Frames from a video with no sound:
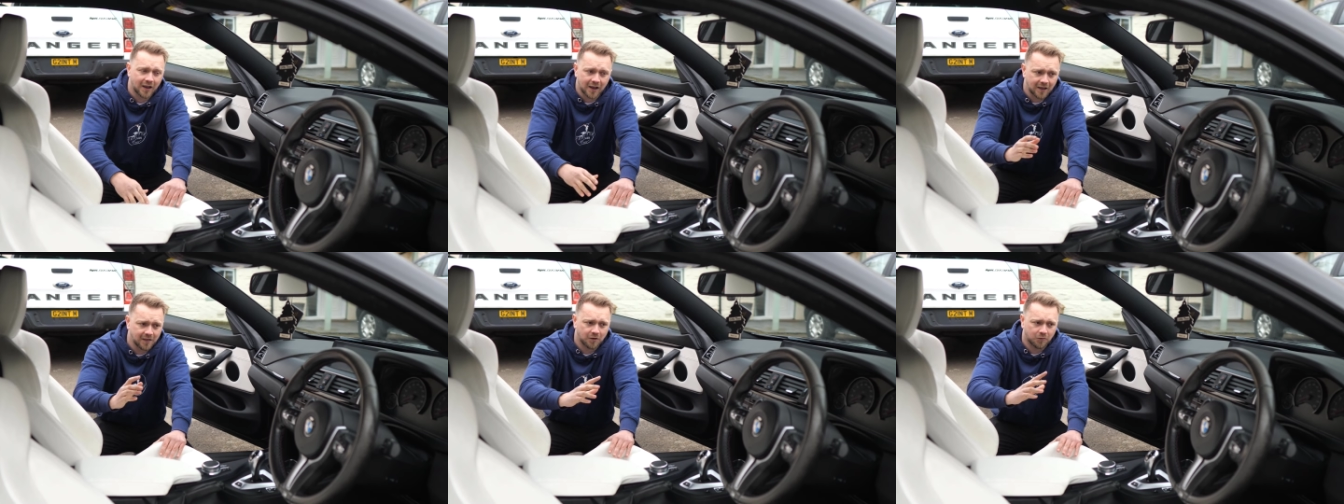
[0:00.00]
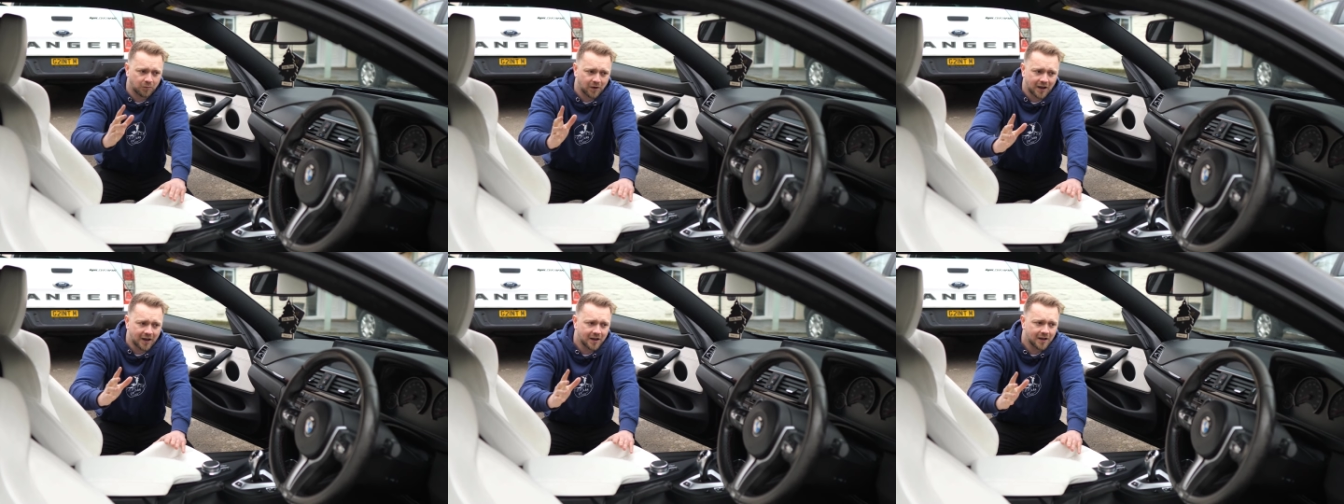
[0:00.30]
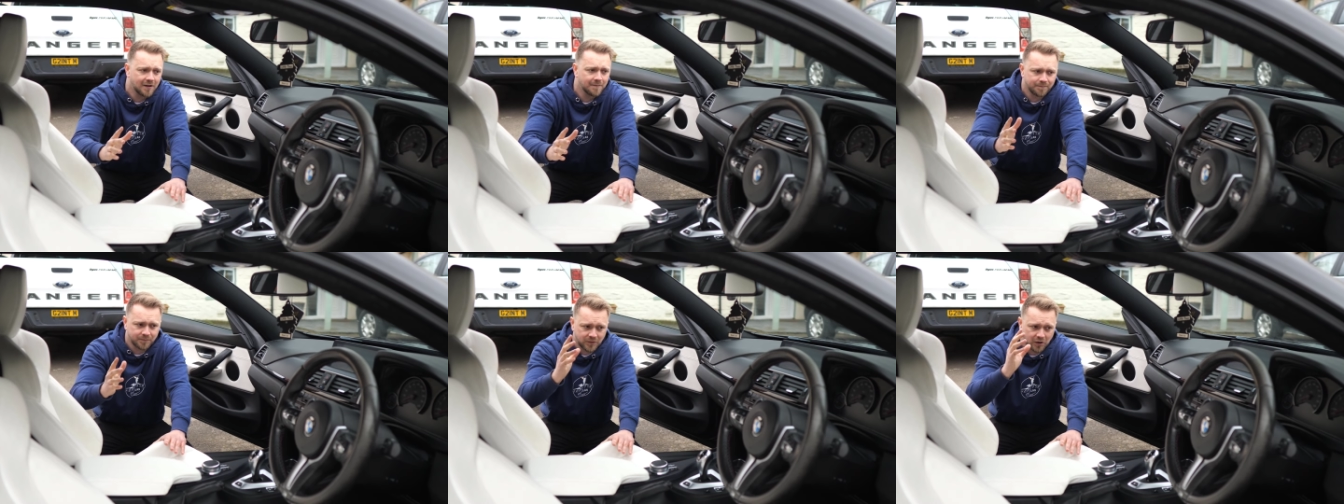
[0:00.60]
Either way,
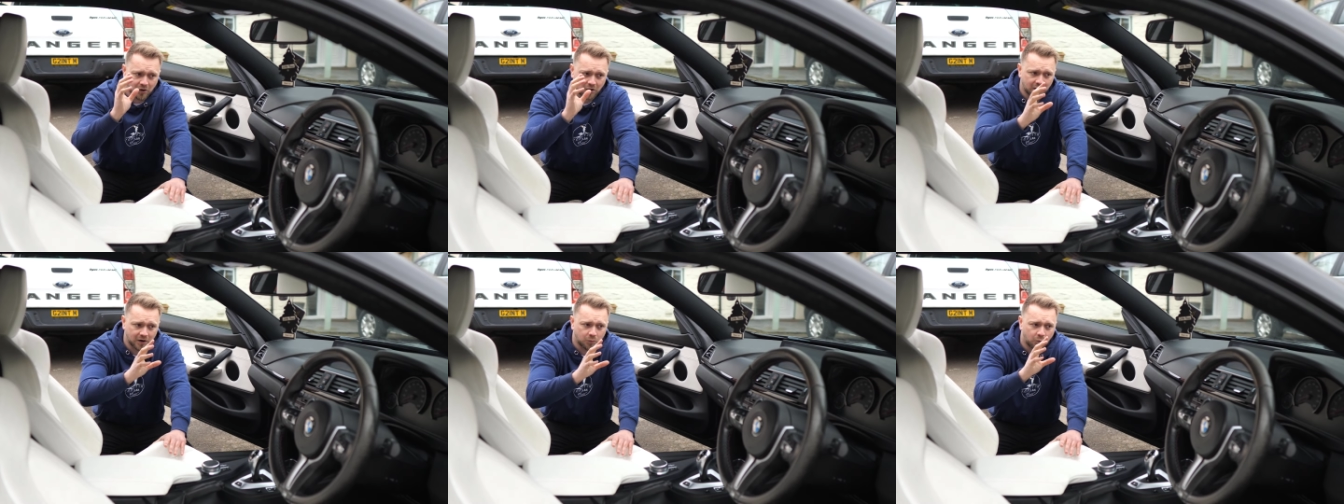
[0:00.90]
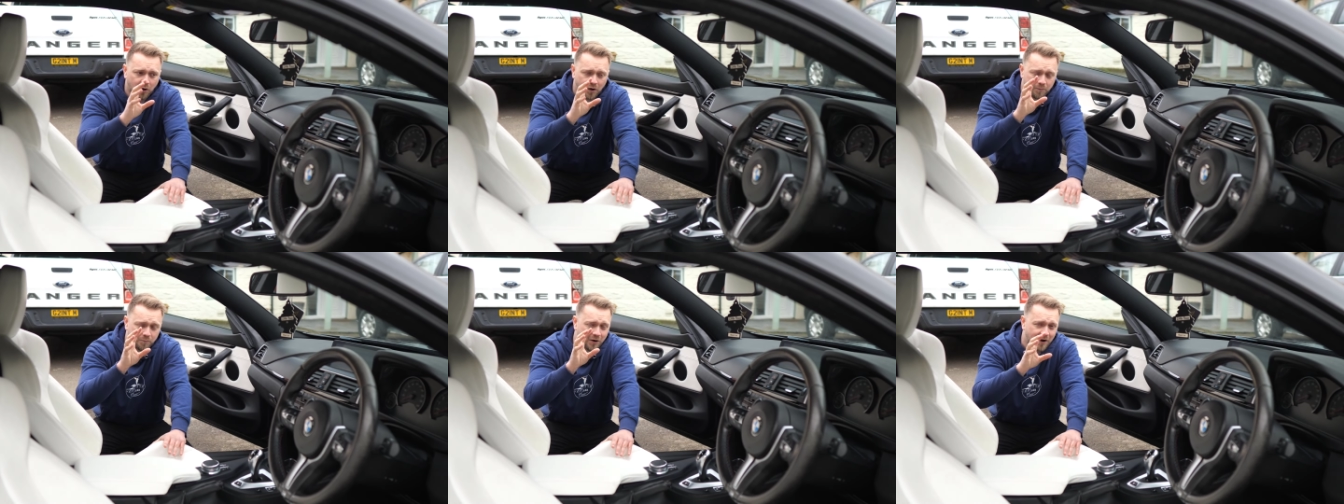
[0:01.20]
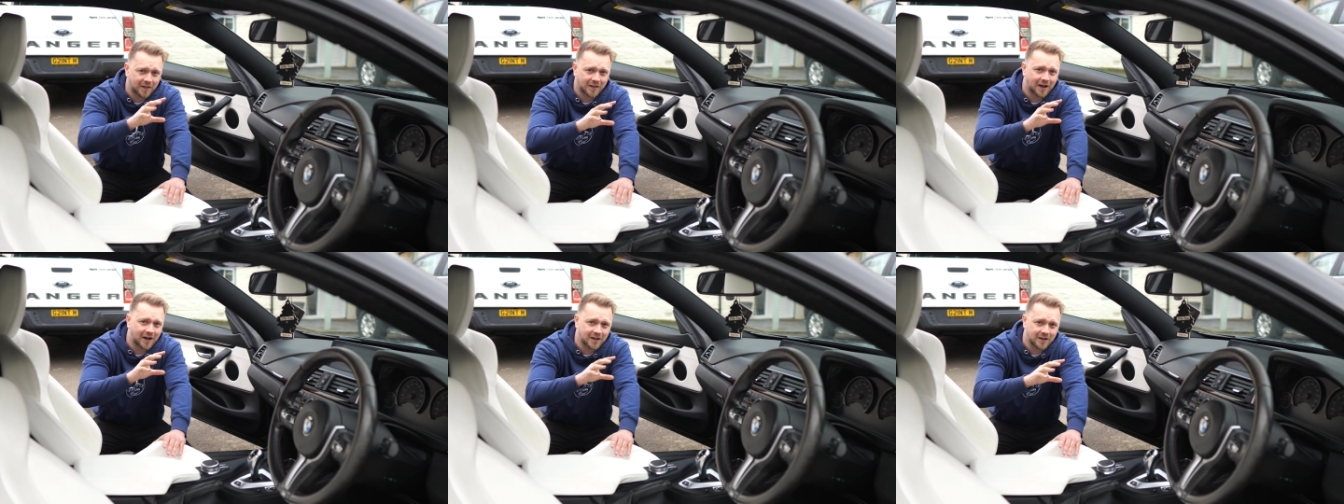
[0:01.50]
you're going to want to
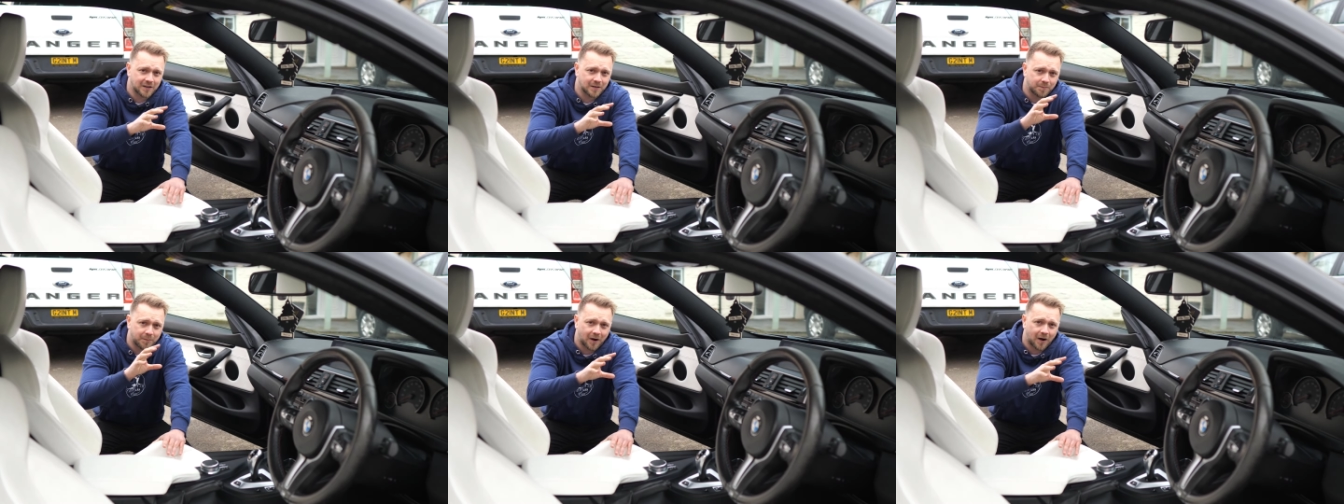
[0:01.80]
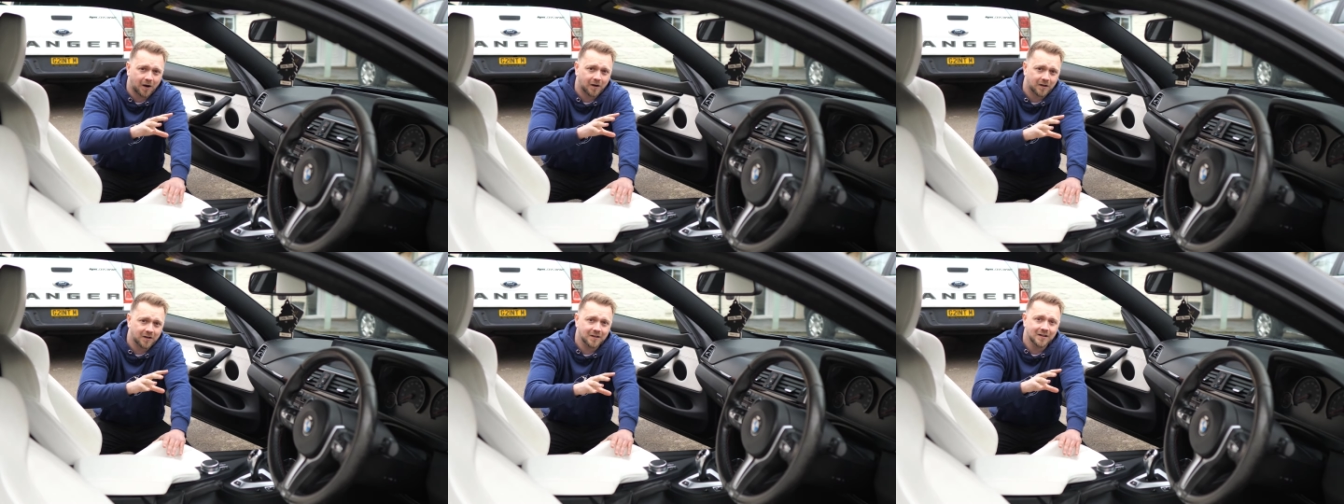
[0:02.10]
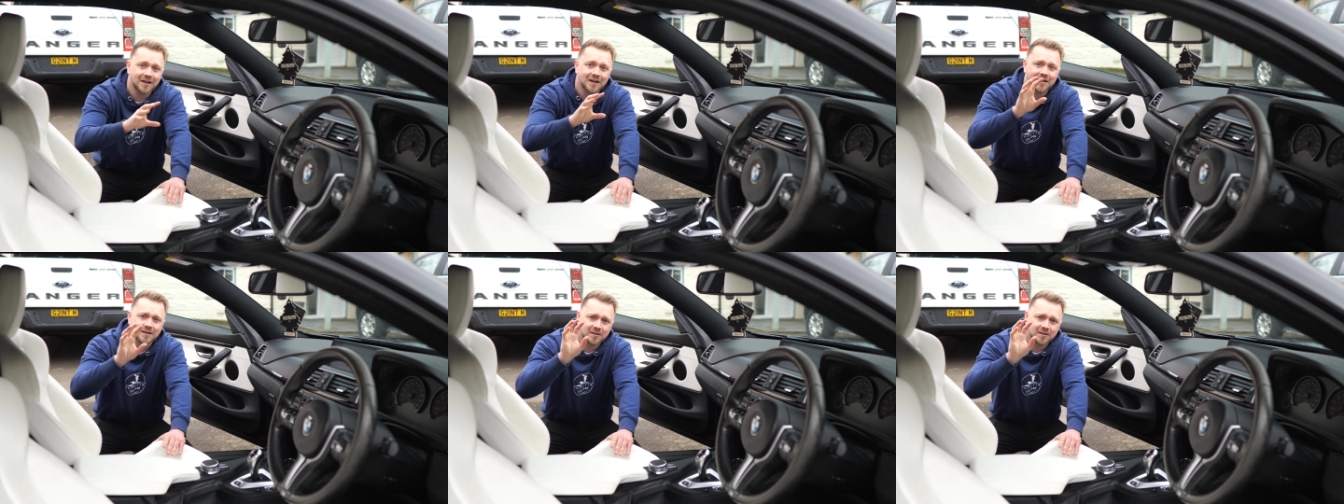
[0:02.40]
bring that into the bargain,